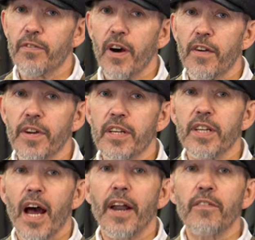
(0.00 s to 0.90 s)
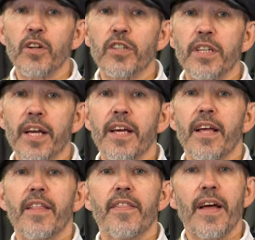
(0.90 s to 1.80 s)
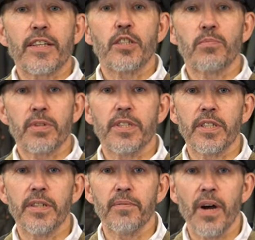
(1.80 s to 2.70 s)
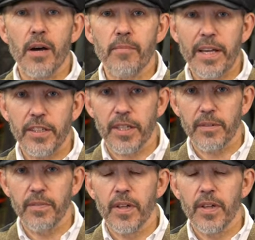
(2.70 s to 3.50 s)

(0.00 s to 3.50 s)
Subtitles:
for 5 years. And I've got to say, that is pretty amazing.